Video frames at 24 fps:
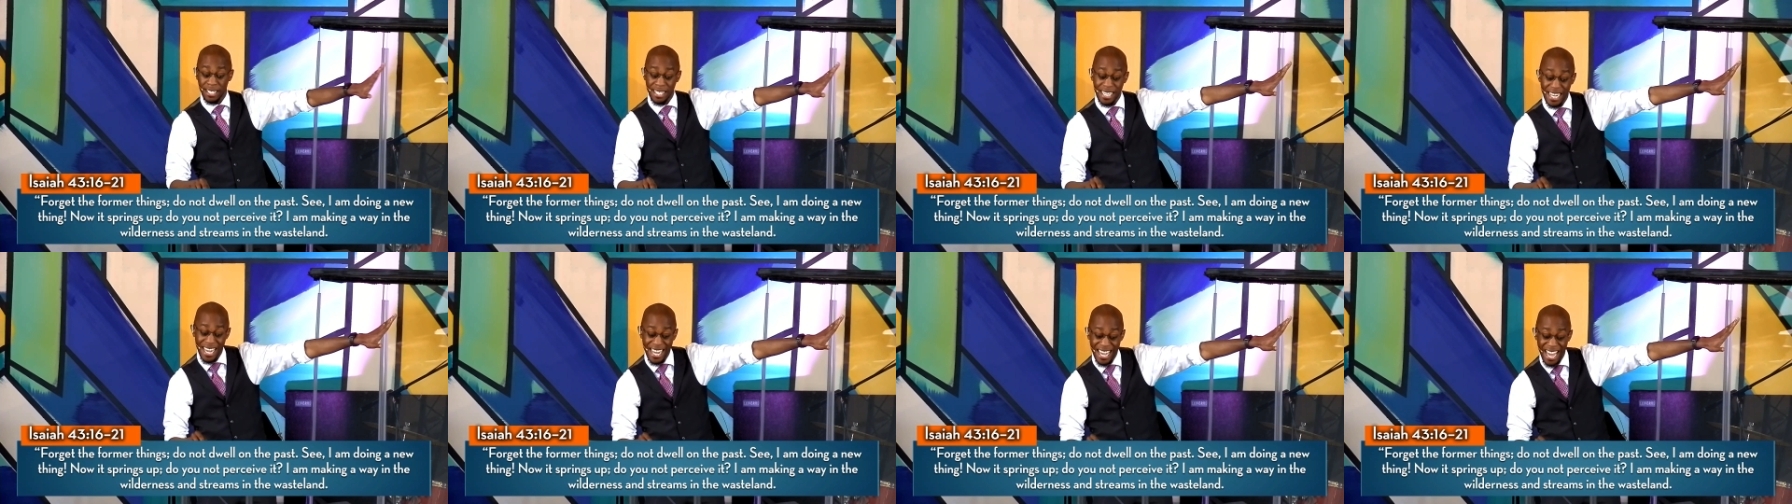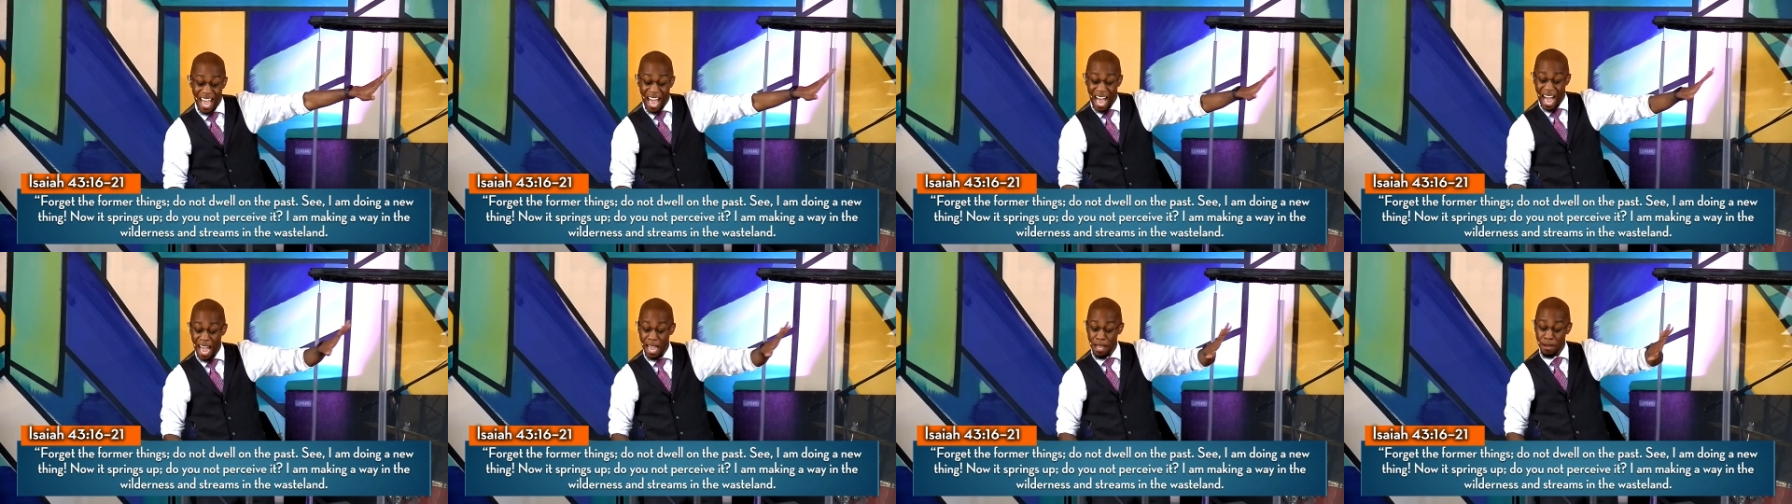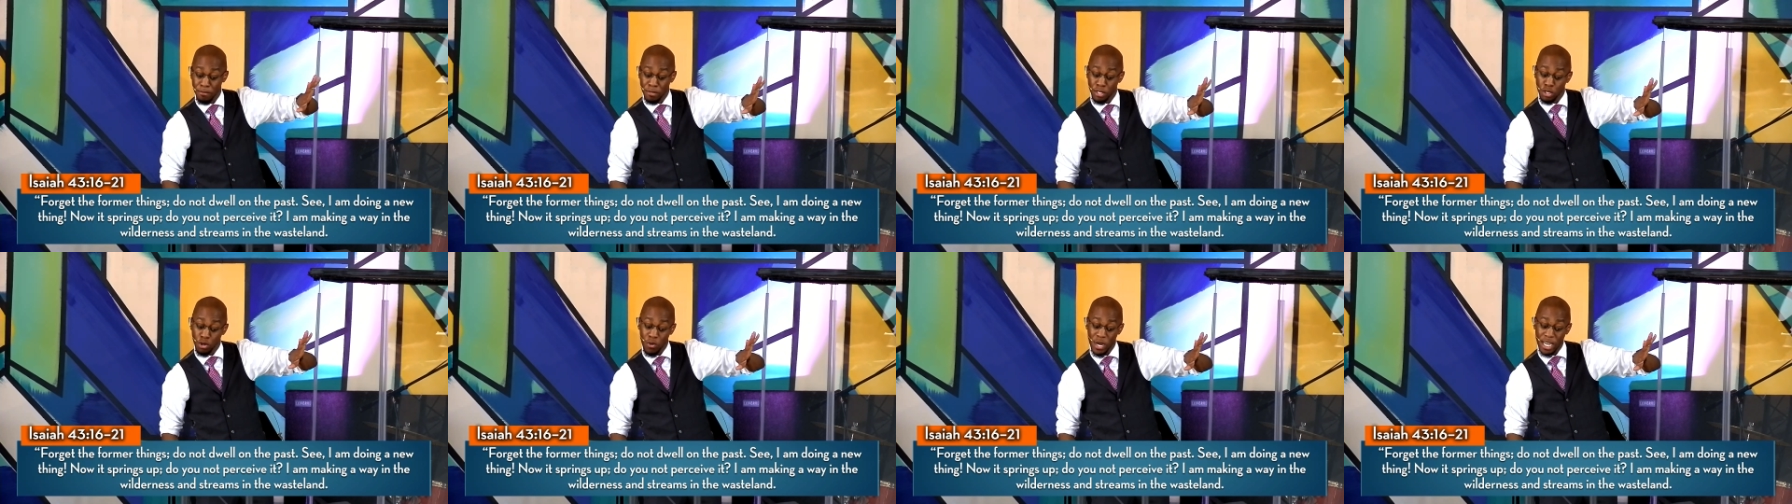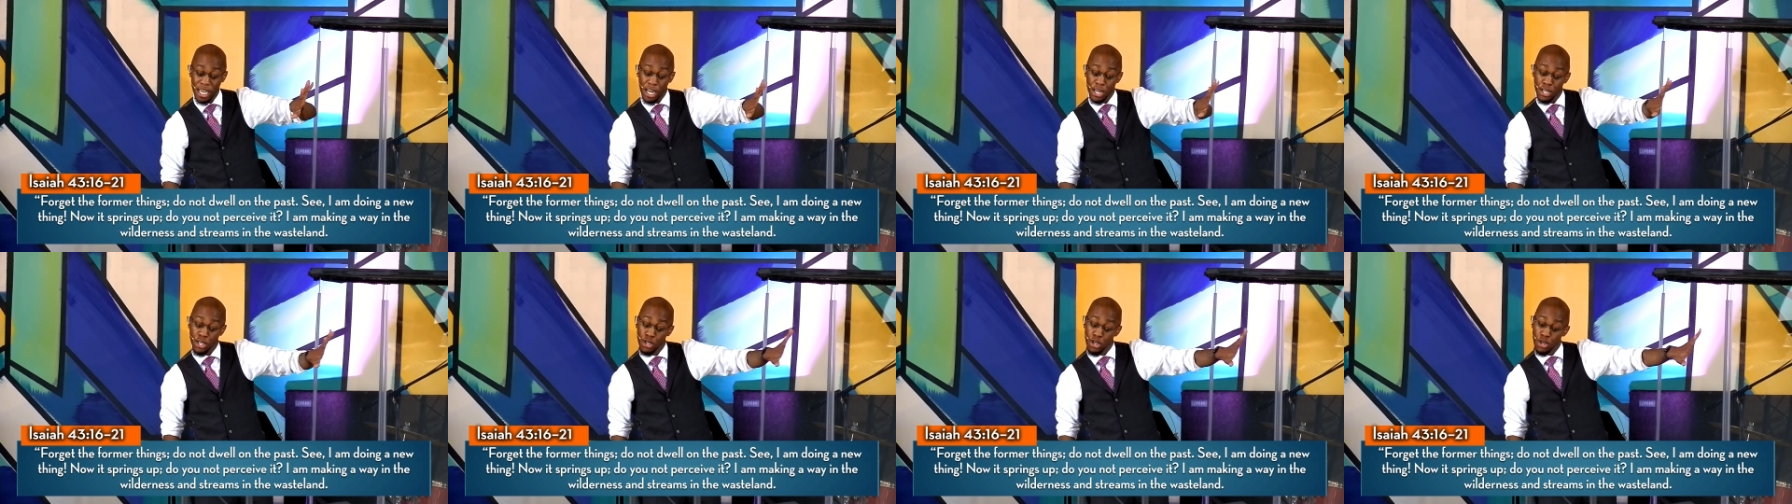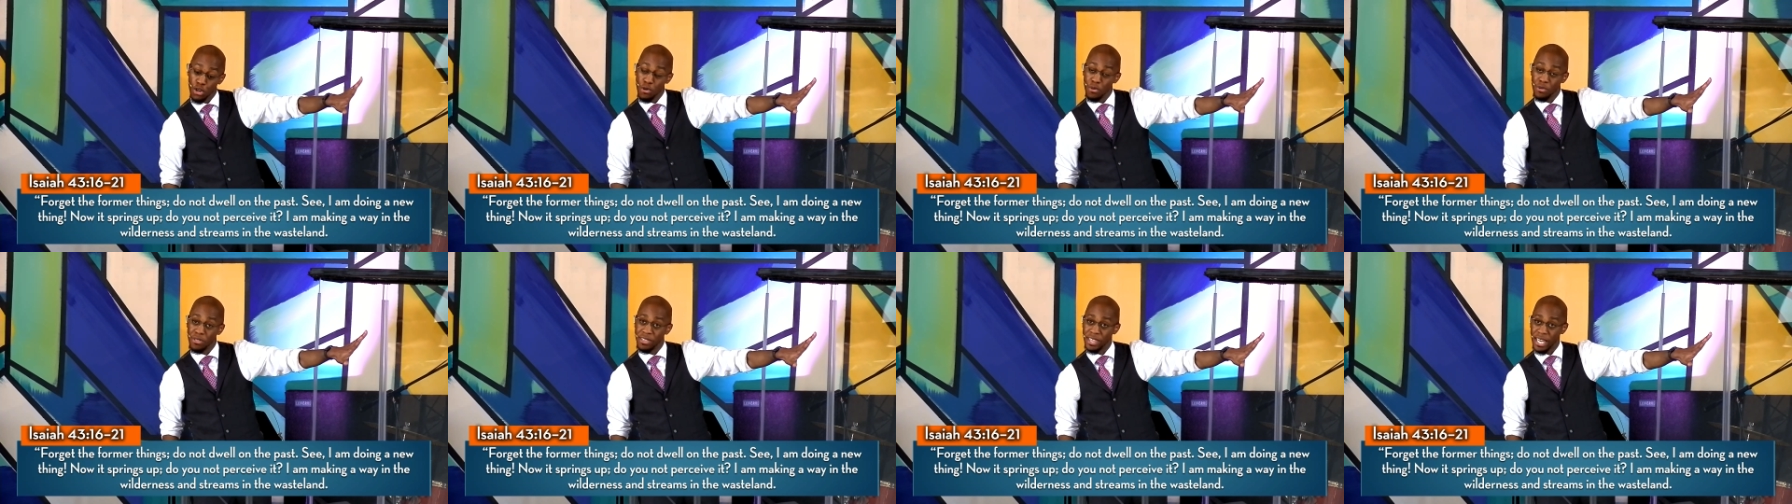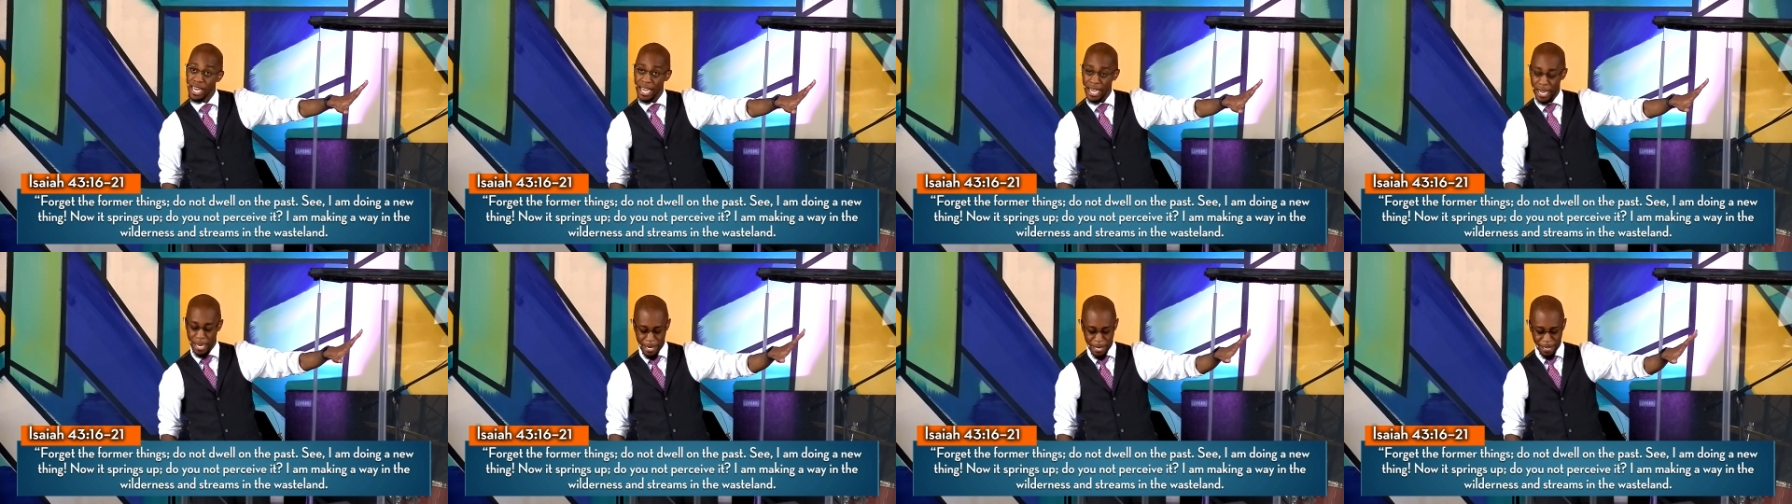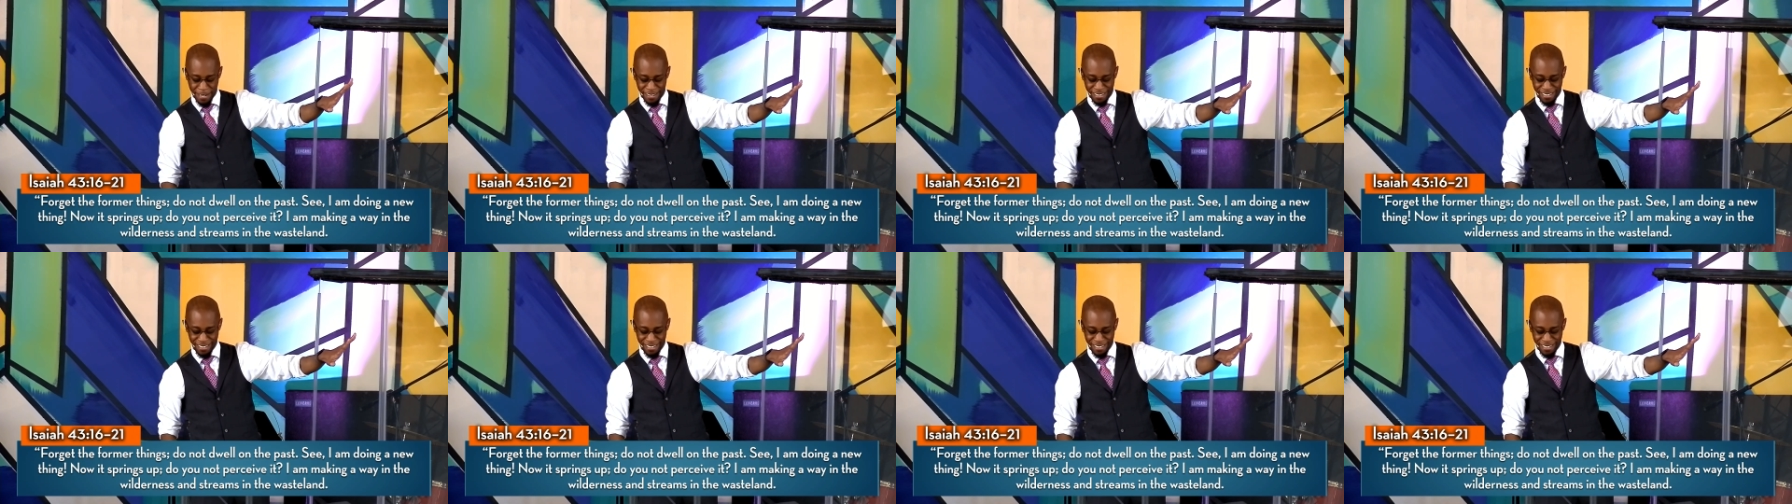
See, I am doing a new thing.